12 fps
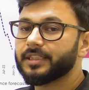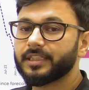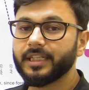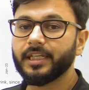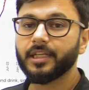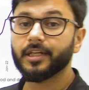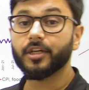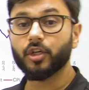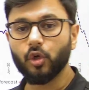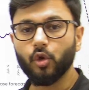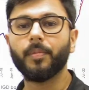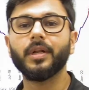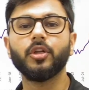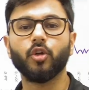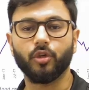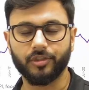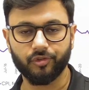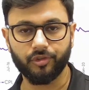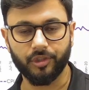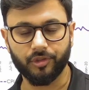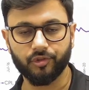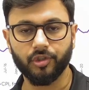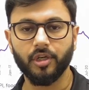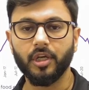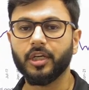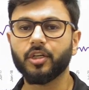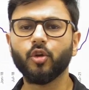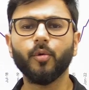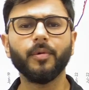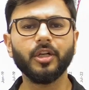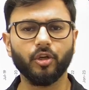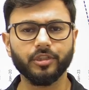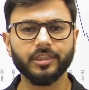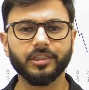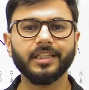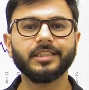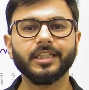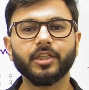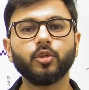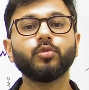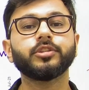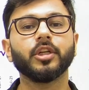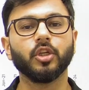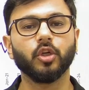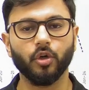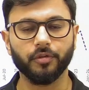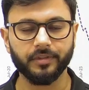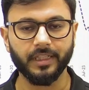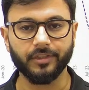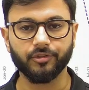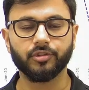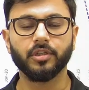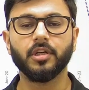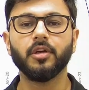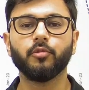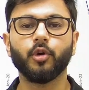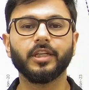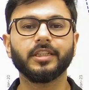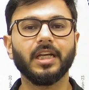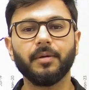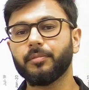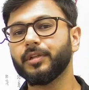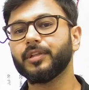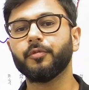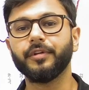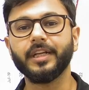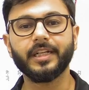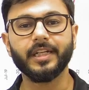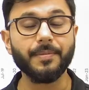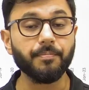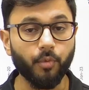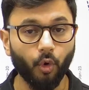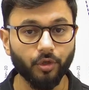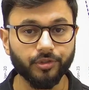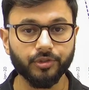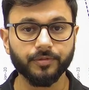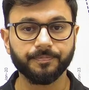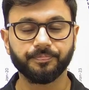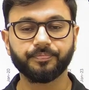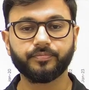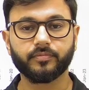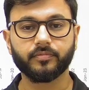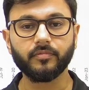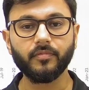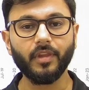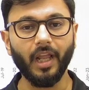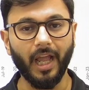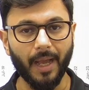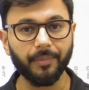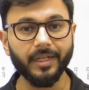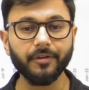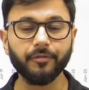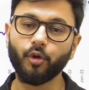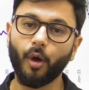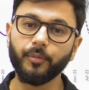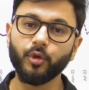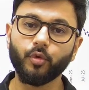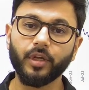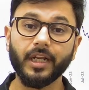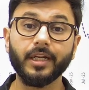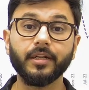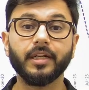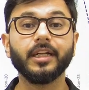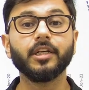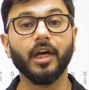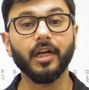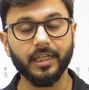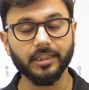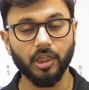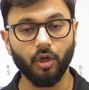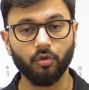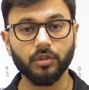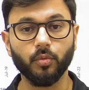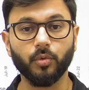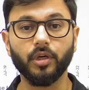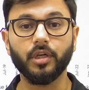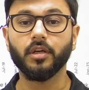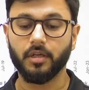the global logistics. Global logistics includes a lot of things. For example, the wheat imports happening from Ukraine in countries around the world.